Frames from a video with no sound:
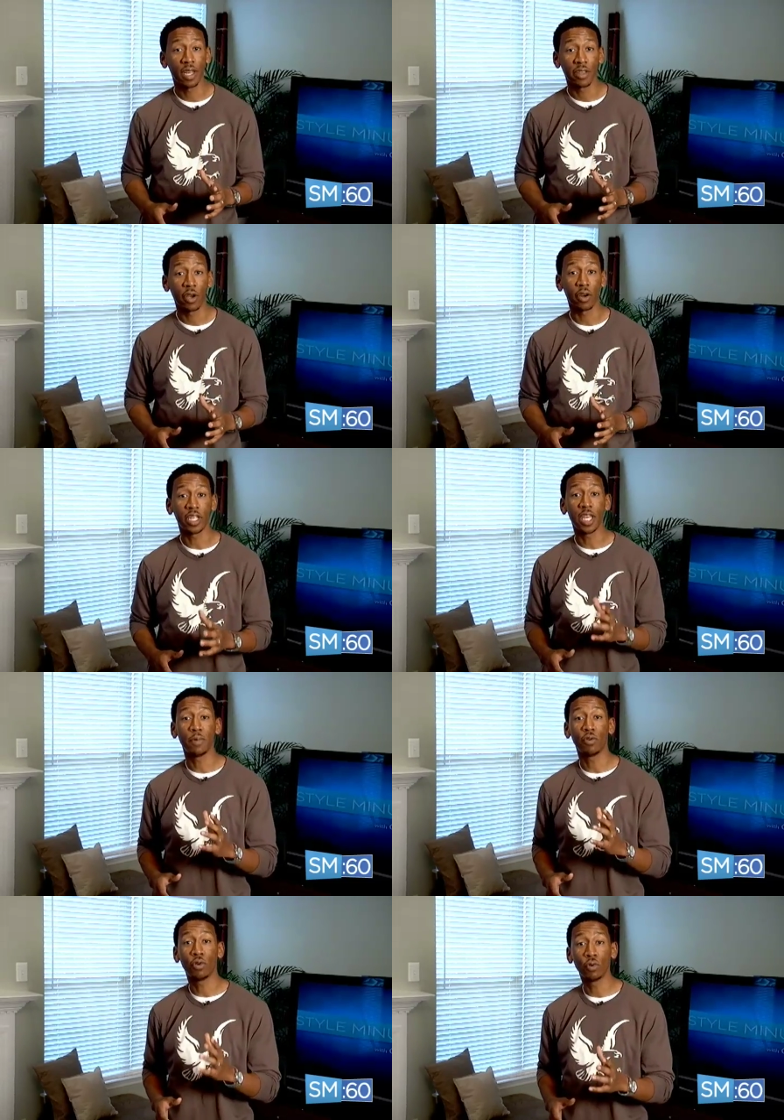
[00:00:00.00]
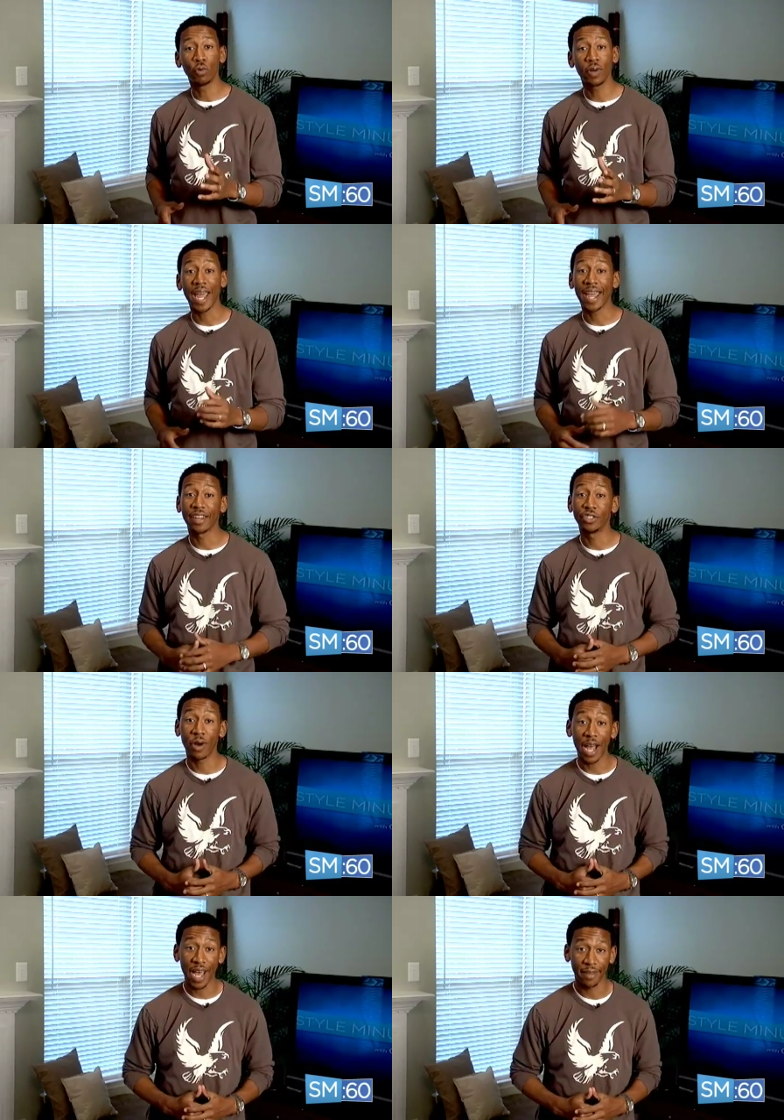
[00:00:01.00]
They're going to keep you cool and
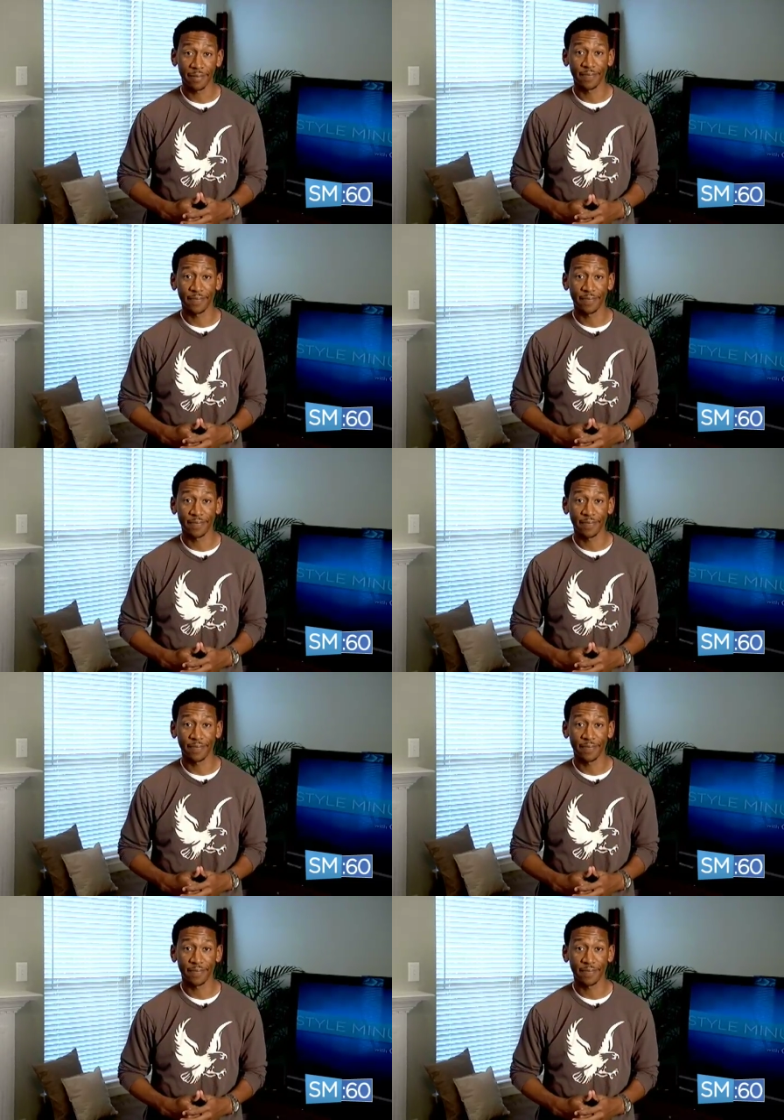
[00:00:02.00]
dry.